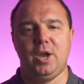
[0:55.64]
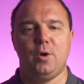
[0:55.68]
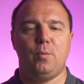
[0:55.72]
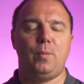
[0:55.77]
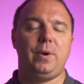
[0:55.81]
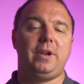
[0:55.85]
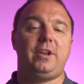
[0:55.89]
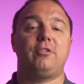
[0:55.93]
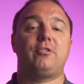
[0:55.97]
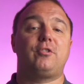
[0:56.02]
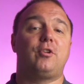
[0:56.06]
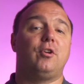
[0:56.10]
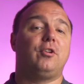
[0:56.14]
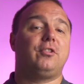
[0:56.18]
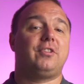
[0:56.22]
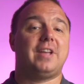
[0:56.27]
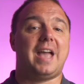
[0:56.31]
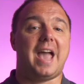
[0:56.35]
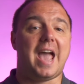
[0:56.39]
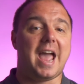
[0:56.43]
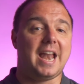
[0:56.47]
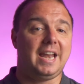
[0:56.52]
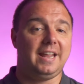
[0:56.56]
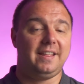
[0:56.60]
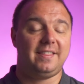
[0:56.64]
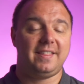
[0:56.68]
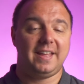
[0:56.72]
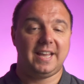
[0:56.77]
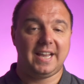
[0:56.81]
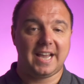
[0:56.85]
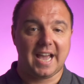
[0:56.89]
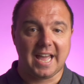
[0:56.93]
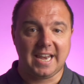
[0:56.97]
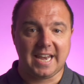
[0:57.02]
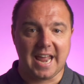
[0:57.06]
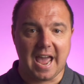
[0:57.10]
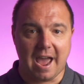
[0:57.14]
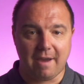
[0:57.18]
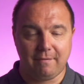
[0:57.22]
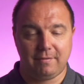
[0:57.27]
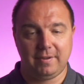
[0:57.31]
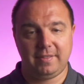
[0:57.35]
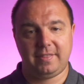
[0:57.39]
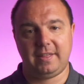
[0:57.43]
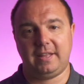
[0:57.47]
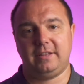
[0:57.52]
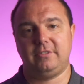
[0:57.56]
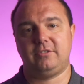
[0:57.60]
We discuss anything and
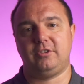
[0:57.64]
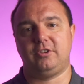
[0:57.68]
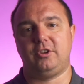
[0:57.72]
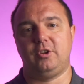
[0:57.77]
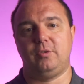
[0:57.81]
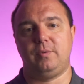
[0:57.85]
everything to do